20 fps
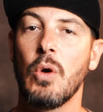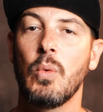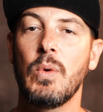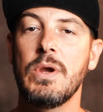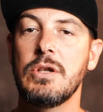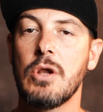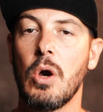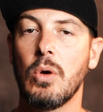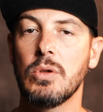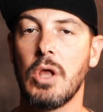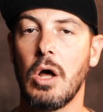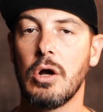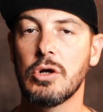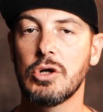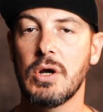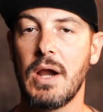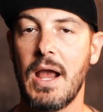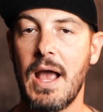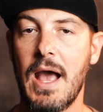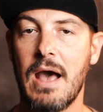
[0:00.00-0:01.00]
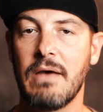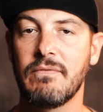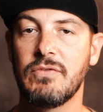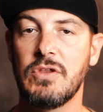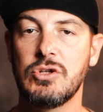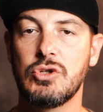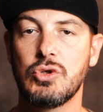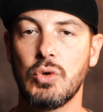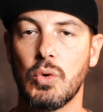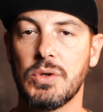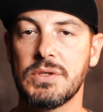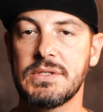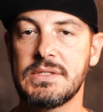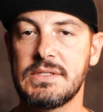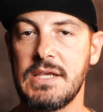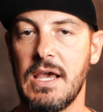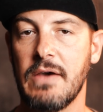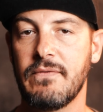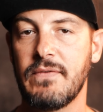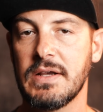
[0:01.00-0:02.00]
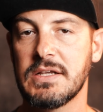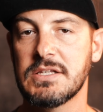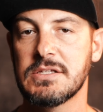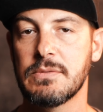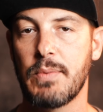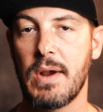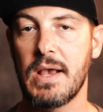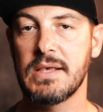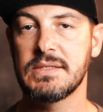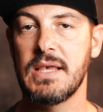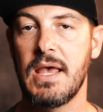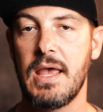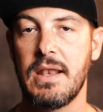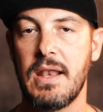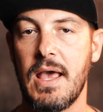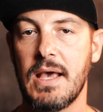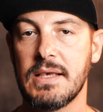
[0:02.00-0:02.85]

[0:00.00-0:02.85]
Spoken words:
we no longer have the dual CF Express and